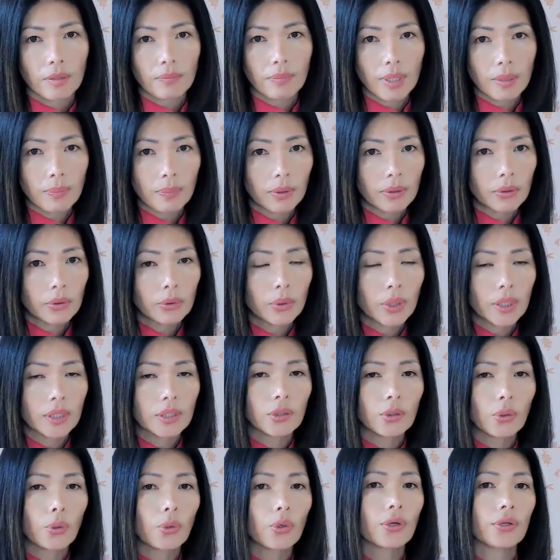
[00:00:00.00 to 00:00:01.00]
People who
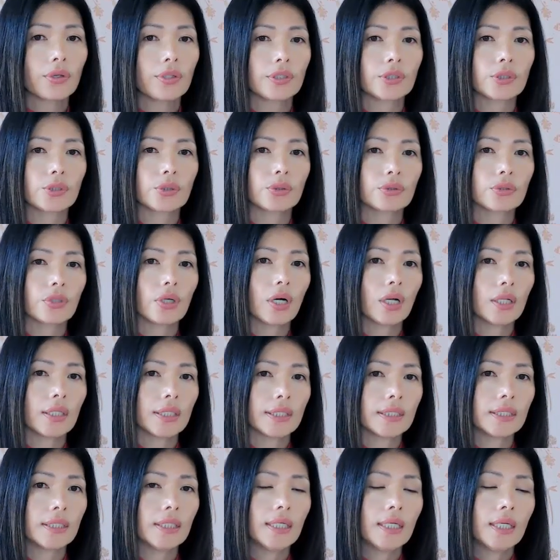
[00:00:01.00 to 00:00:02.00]
ignore their true
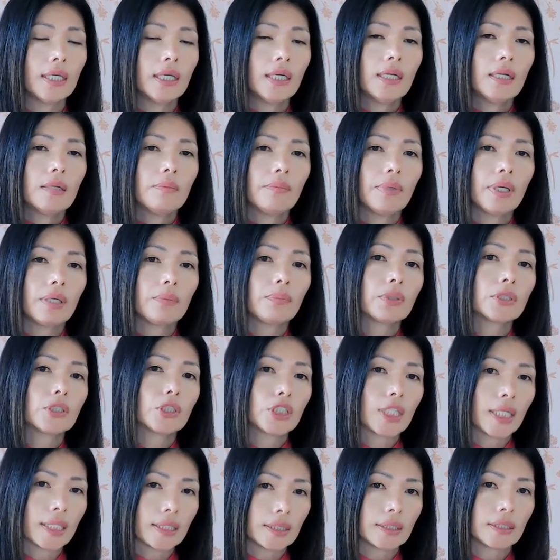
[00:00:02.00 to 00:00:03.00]
calling may
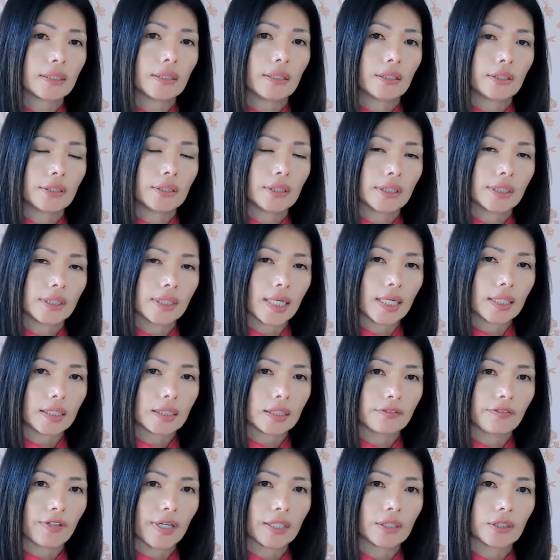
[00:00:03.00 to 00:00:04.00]
project their
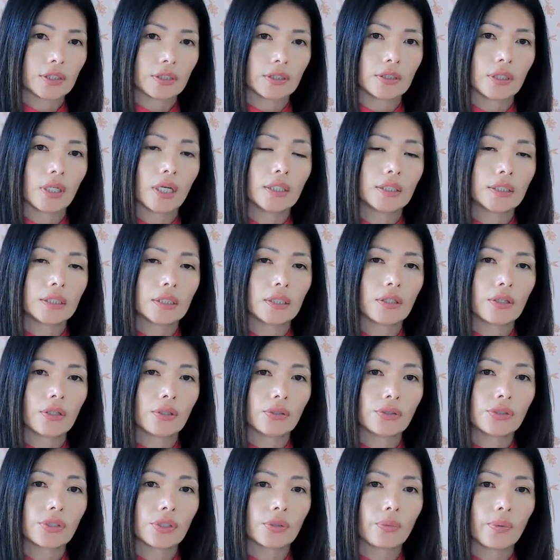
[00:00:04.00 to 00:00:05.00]
dissatisfaction onto
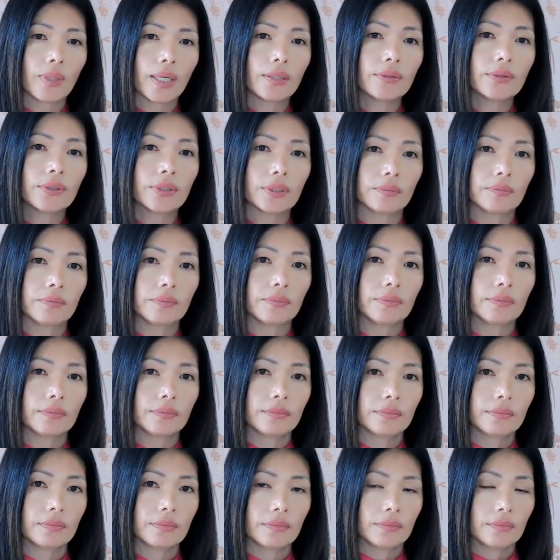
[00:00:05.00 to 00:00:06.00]
those around them.
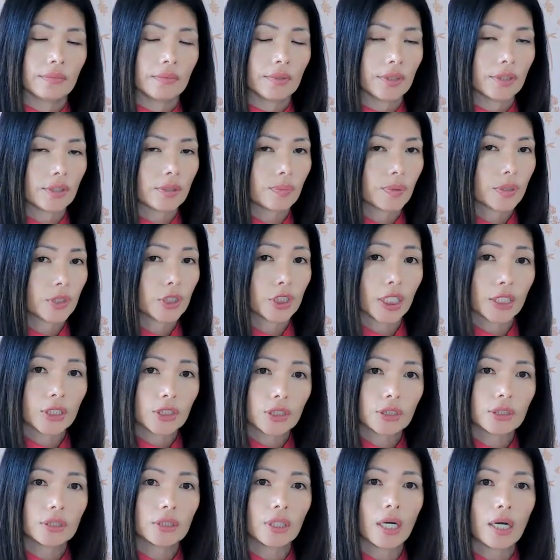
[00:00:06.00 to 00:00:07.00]
This
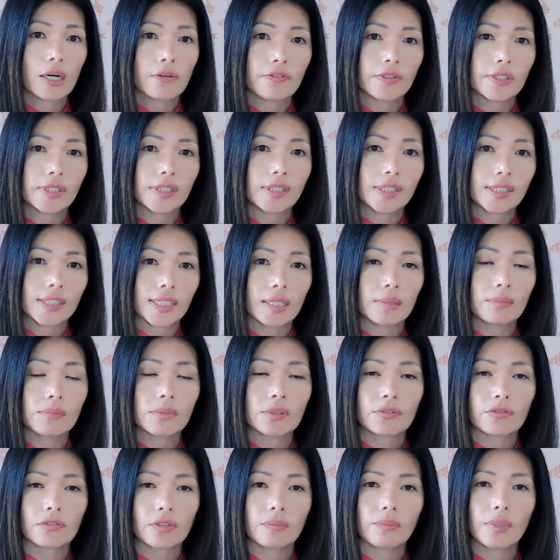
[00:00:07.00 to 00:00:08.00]
projection often
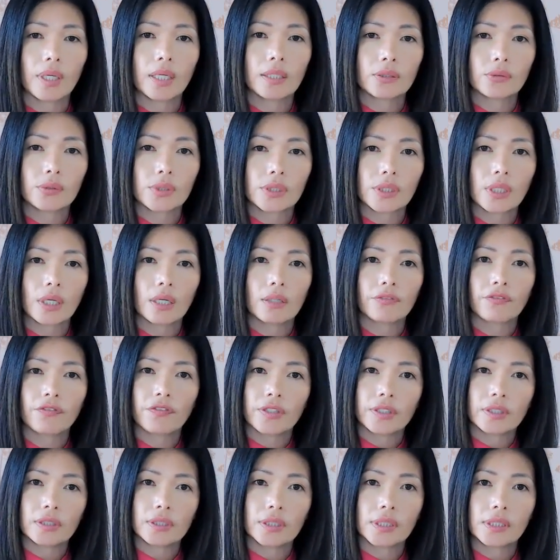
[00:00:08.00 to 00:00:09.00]
stems from unresolved
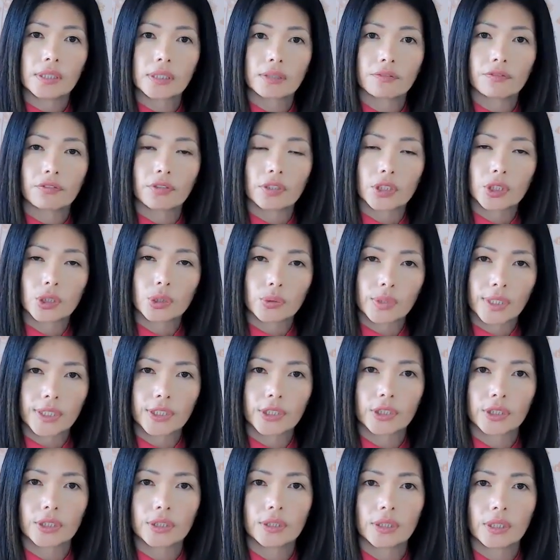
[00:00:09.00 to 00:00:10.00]
feelings of
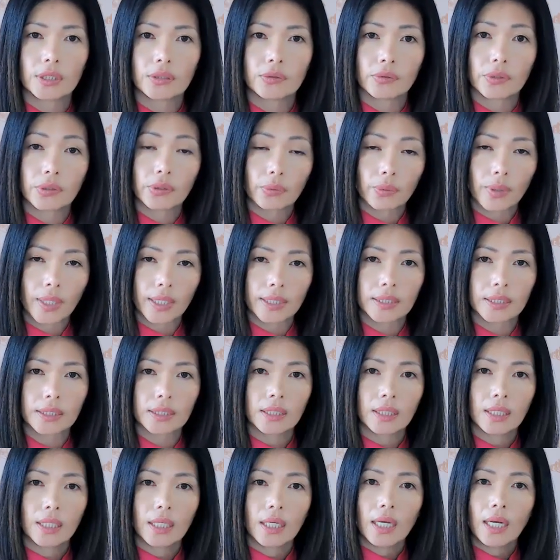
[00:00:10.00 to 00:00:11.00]
frustration and regret
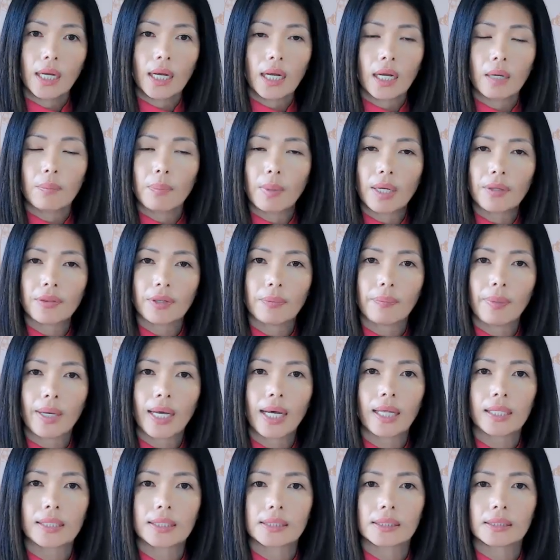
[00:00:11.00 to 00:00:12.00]
about the
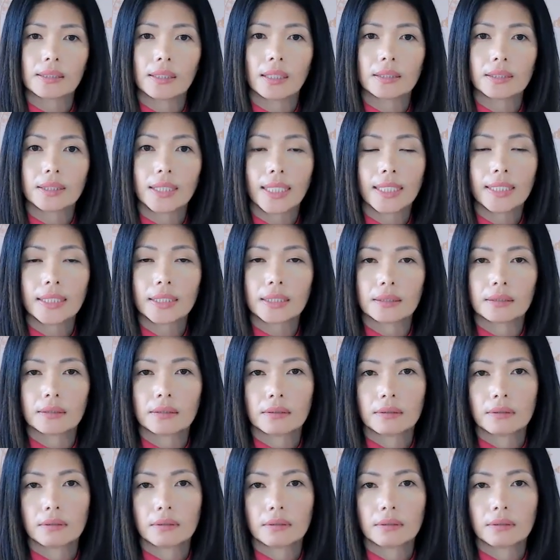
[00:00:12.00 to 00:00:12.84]
paths not taken.